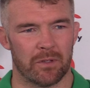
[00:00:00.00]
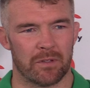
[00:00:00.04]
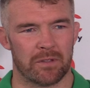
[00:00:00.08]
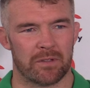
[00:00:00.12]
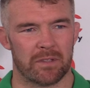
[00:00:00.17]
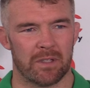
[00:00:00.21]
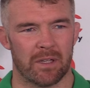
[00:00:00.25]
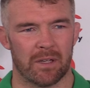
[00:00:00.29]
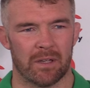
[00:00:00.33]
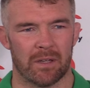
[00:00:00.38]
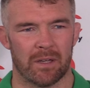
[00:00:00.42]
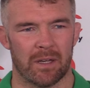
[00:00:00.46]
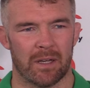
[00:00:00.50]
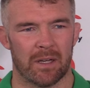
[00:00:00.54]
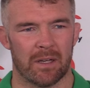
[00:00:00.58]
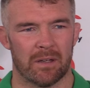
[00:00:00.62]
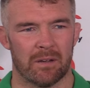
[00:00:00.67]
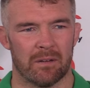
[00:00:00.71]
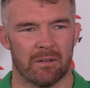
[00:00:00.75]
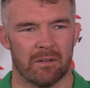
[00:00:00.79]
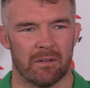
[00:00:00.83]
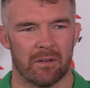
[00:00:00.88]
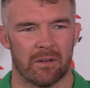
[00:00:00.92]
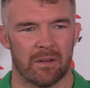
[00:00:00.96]
us,
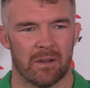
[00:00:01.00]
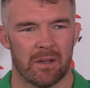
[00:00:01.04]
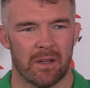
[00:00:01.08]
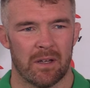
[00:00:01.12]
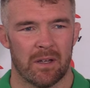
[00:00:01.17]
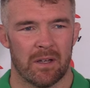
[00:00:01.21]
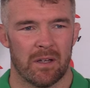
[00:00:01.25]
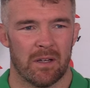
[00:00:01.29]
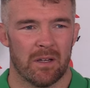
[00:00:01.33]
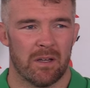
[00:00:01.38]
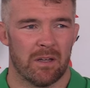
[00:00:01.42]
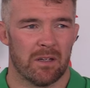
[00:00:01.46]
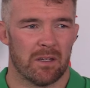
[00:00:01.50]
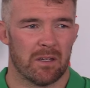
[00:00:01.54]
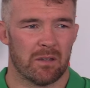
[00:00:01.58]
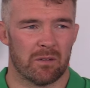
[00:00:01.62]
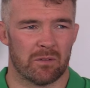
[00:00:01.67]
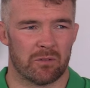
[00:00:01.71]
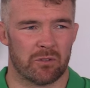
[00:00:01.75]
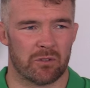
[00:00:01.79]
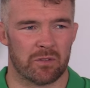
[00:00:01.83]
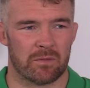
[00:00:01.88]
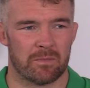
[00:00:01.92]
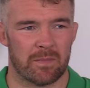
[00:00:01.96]
and
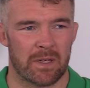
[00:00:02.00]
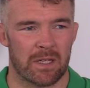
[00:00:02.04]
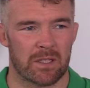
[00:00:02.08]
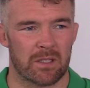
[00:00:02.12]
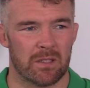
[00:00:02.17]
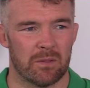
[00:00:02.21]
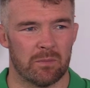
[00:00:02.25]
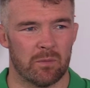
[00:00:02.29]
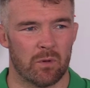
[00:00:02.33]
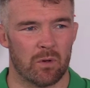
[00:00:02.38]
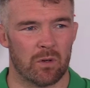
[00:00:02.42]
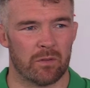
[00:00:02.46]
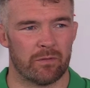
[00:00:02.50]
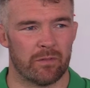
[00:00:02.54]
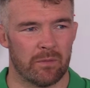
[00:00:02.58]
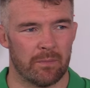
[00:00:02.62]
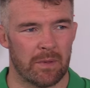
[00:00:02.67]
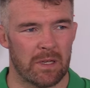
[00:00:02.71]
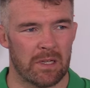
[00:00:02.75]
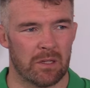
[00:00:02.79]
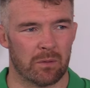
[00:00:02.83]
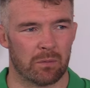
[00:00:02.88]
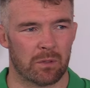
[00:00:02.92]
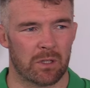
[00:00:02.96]
it just makes you more
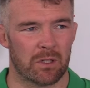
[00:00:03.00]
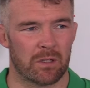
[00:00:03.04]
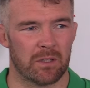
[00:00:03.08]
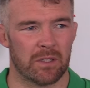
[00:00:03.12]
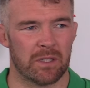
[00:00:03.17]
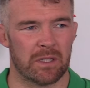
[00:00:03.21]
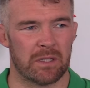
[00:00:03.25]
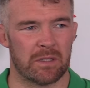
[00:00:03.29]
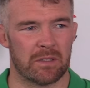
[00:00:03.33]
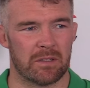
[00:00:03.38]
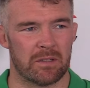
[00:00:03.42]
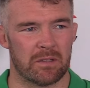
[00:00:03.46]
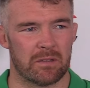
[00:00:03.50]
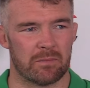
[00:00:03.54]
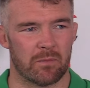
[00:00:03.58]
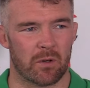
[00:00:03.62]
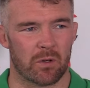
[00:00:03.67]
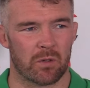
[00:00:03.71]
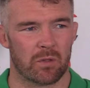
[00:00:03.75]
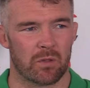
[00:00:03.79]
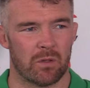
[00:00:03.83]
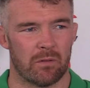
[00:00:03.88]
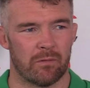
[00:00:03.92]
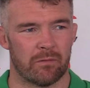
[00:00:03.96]
familiar with guys,
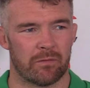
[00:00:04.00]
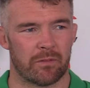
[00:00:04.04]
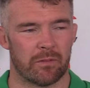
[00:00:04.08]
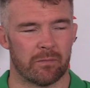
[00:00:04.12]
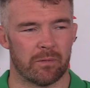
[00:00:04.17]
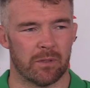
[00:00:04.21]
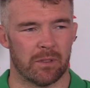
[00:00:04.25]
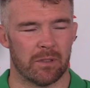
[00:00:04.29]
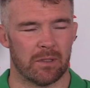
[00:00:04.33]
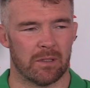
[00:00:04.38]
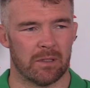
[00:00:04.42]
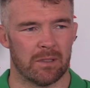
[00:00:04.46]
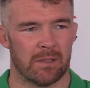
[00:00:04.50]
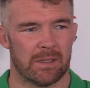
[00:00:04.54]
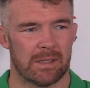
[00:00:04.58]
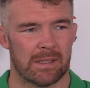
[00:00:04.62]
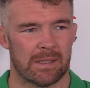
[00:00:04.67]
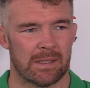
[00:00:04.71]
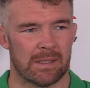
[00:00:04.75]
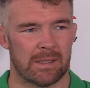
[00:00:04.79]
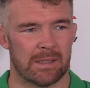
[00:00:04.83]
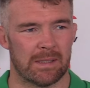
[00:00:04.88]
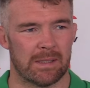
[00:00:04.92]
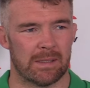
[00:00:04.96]
more comfortable.
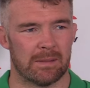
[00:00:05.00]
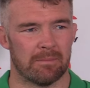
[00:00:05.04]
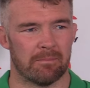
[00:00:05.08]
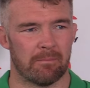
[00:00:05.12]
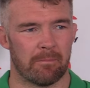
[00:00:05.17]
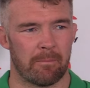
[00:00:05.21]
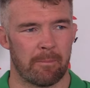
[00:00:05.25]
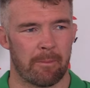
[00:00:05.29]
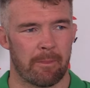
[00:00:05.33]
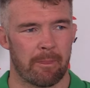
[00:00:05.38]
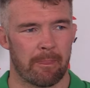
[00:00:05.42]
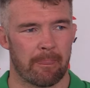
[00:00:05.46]
You